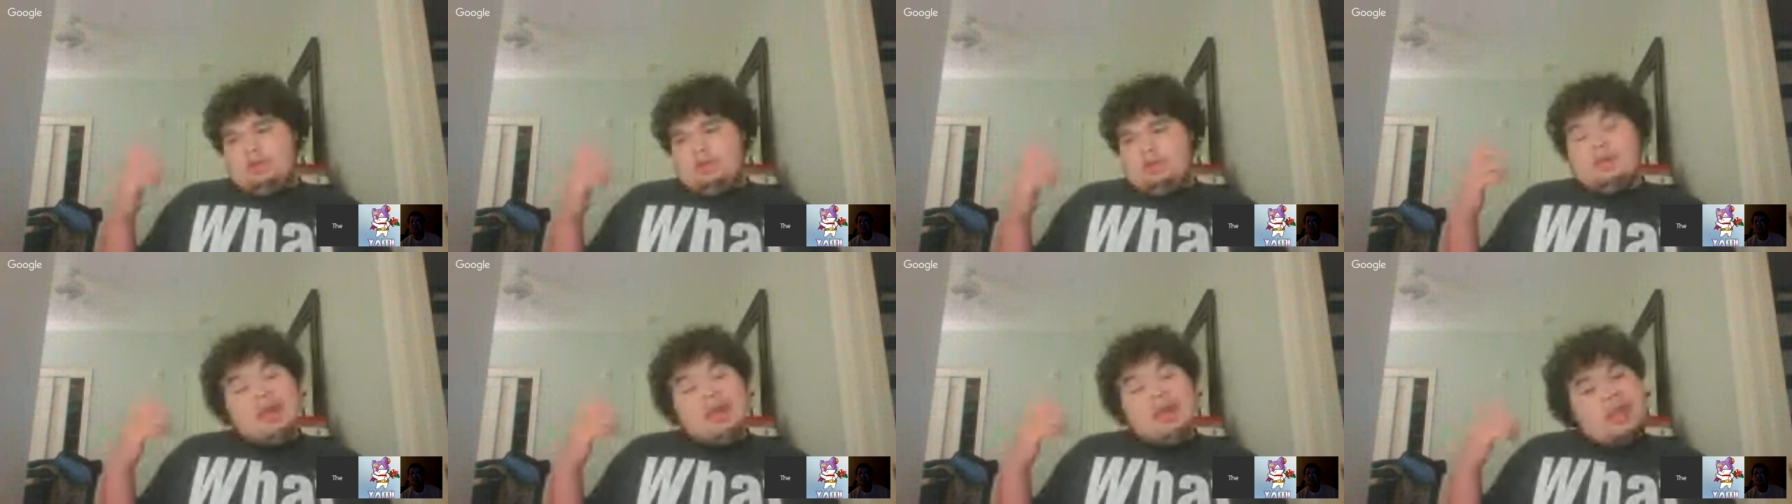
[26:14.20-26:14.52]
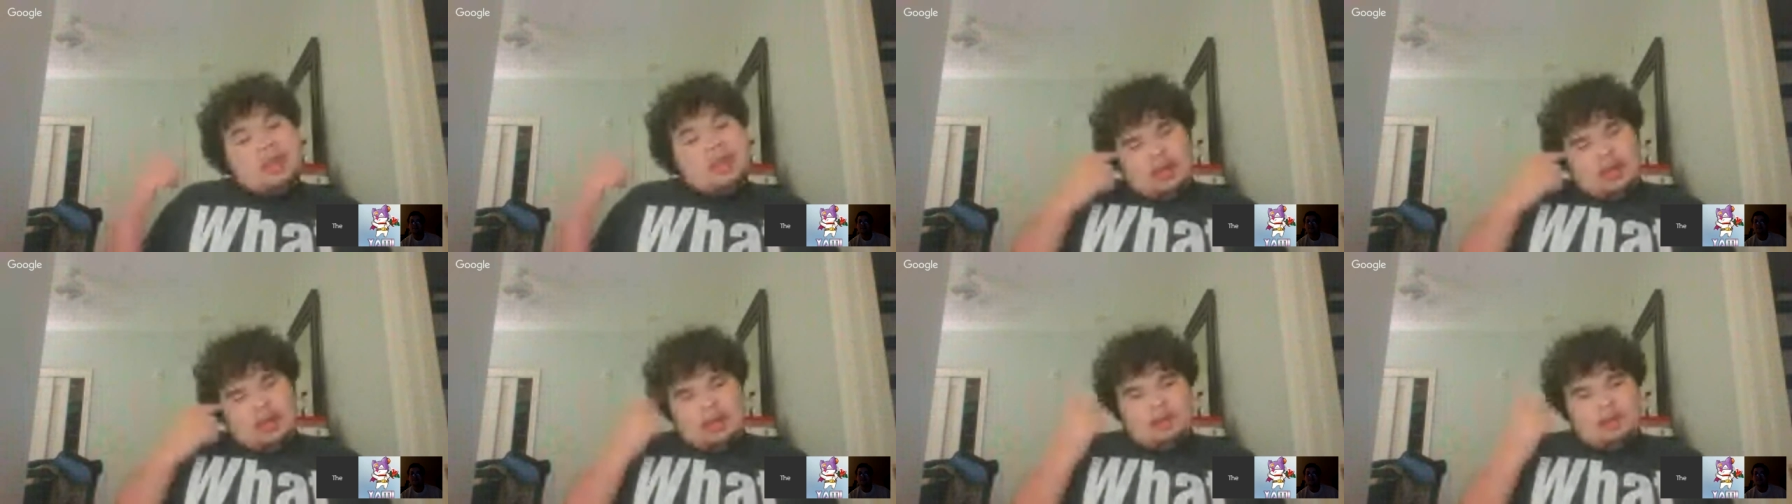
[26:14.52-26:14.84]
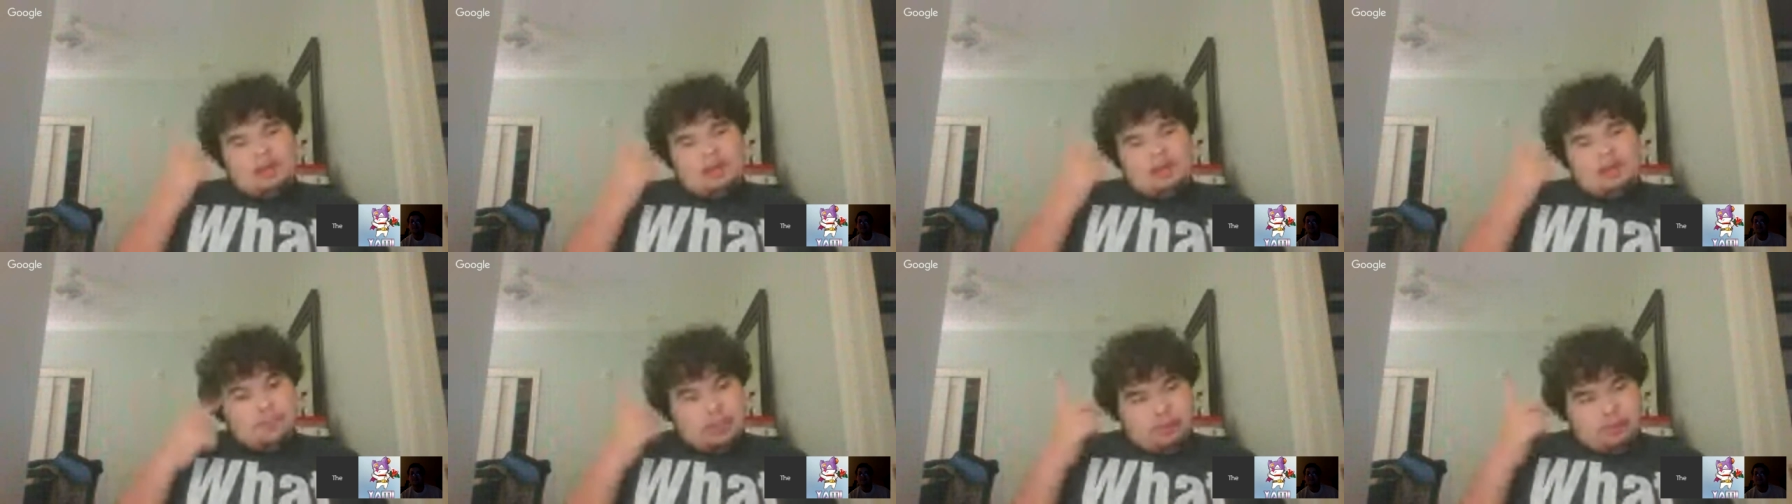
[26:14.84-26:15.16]
May
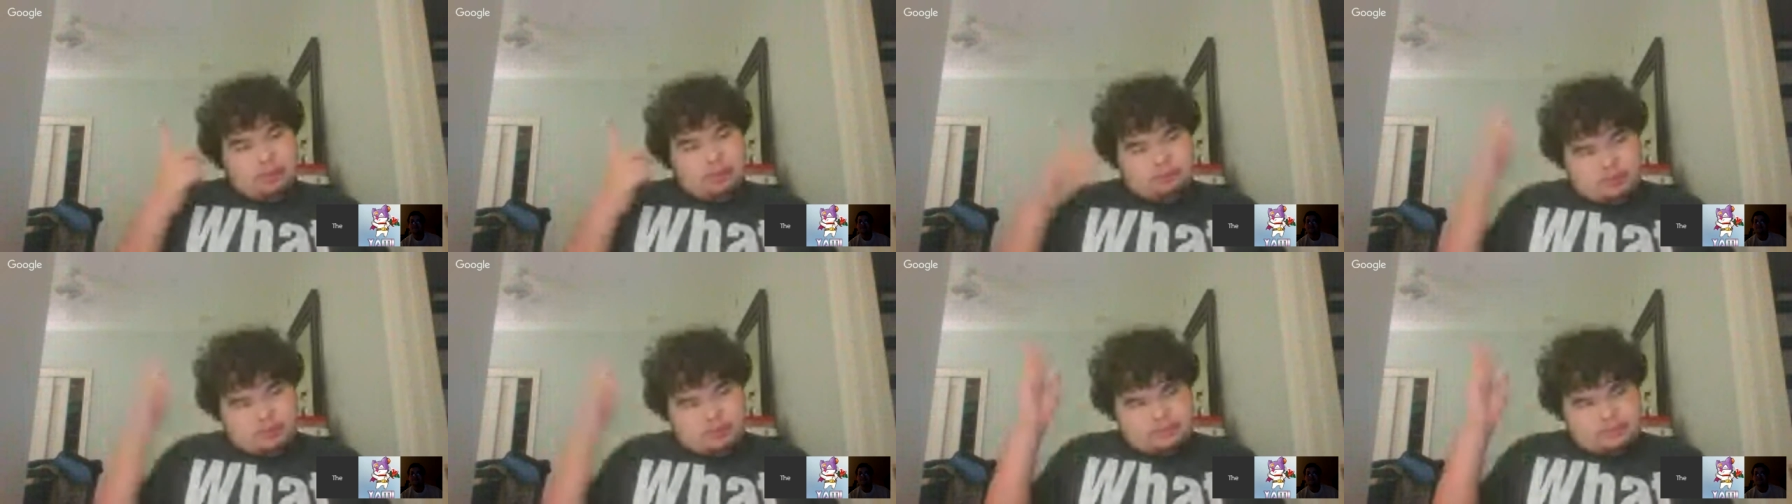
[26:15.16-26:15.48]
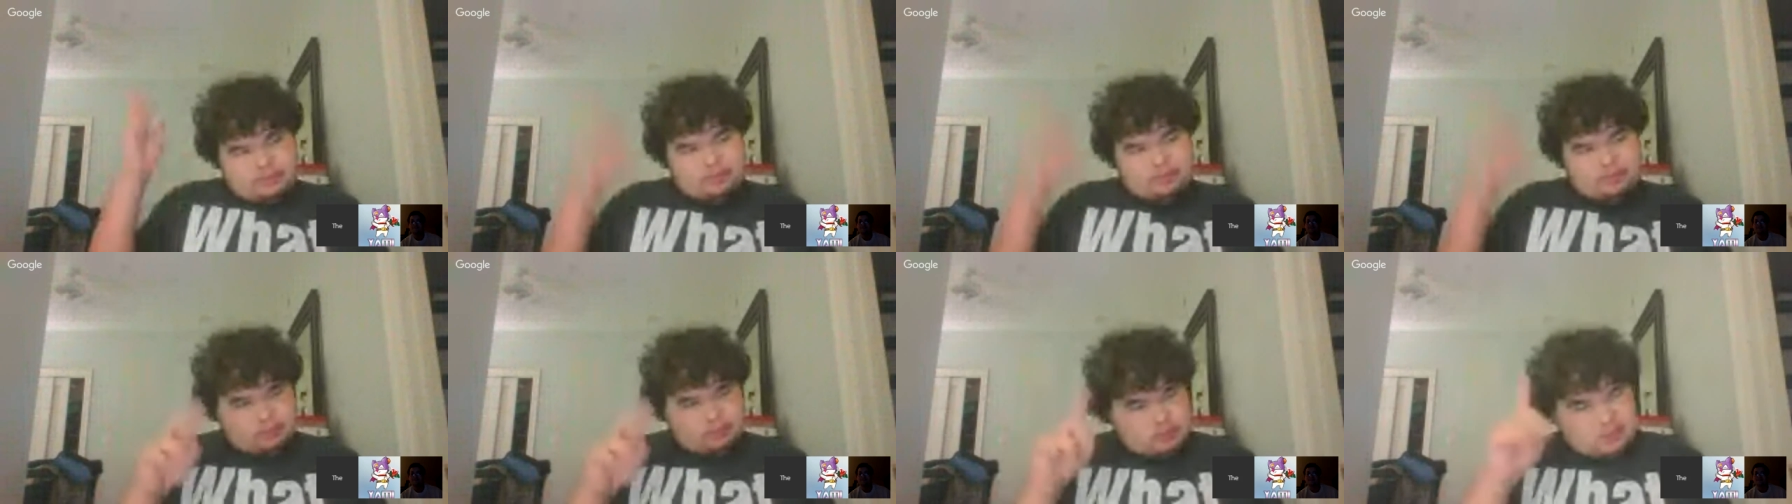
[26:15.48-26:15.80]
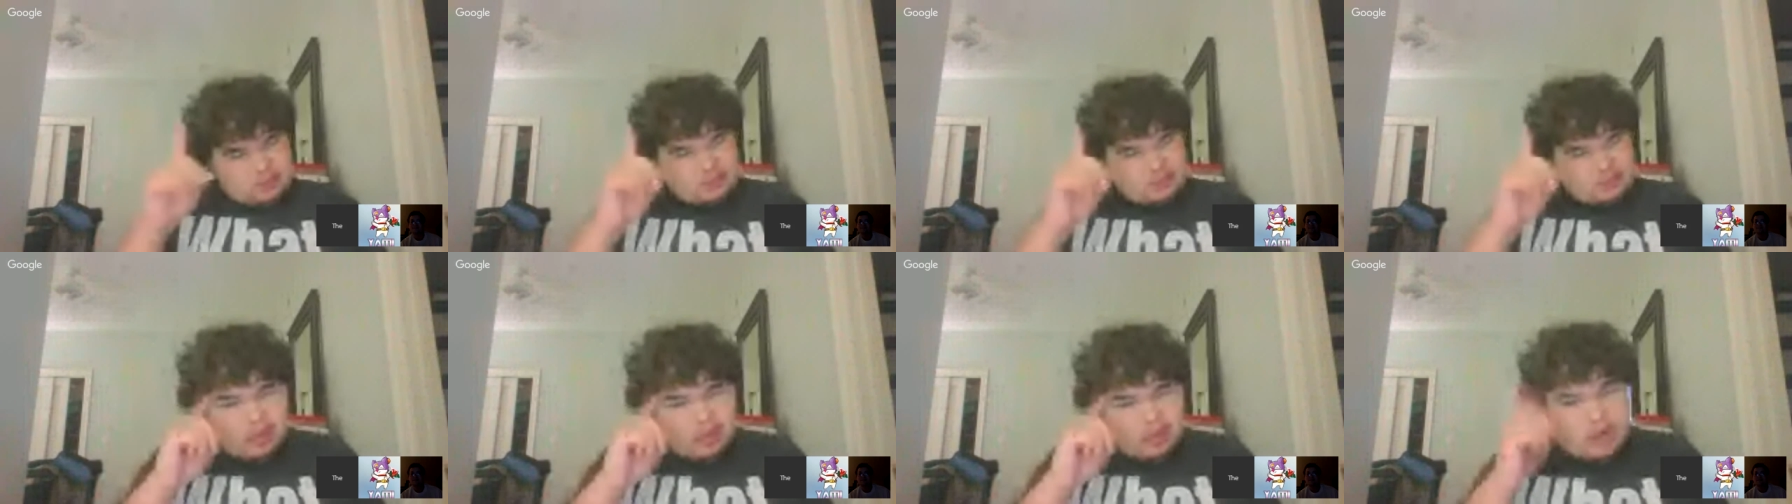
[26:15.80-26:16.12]
I
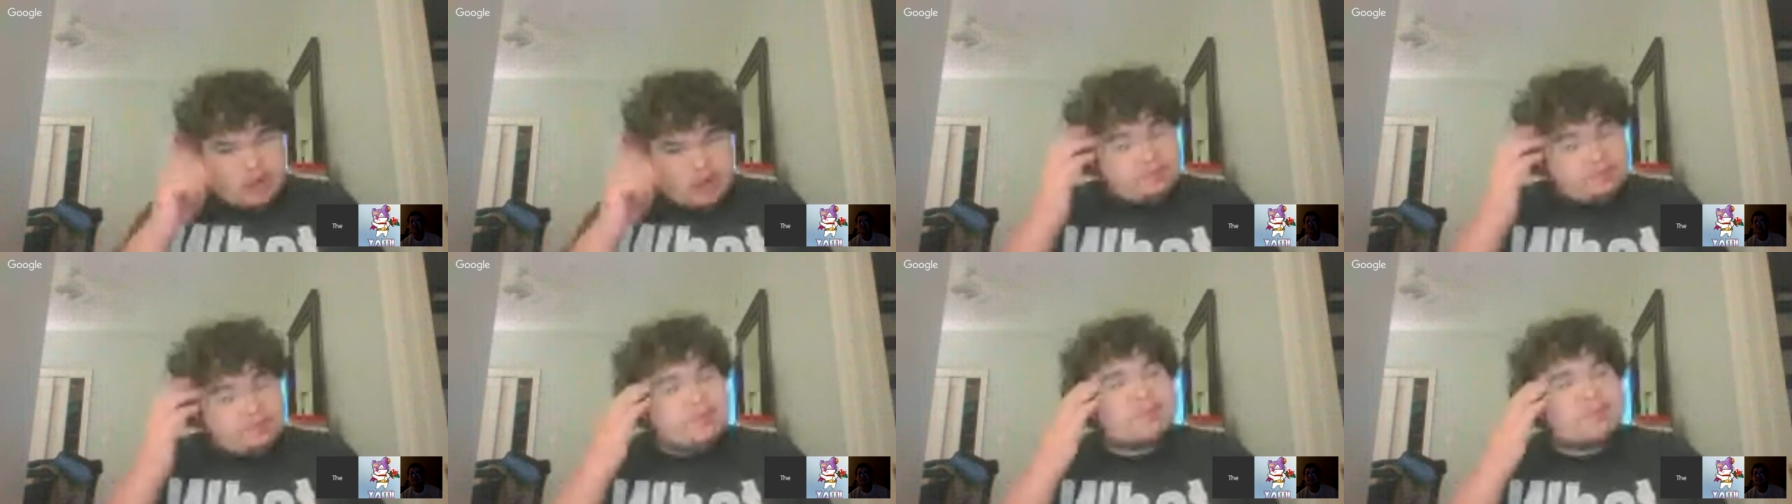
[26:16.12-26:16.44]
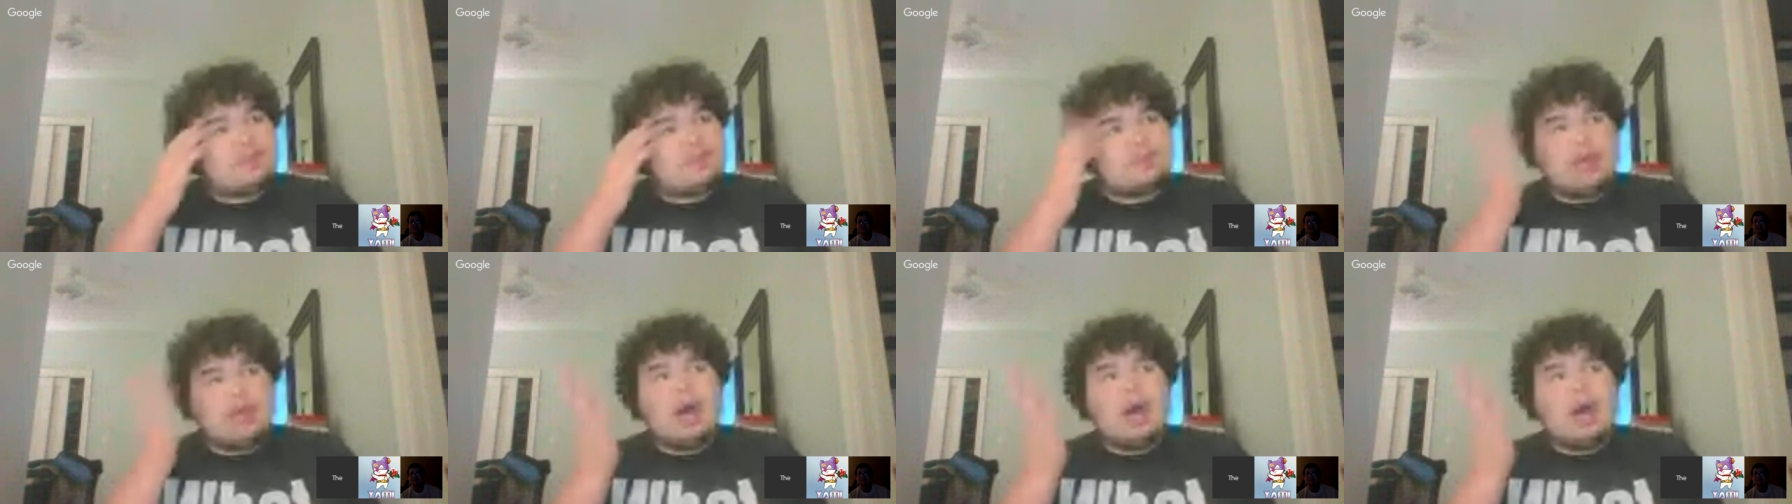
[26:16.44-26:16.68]
just off the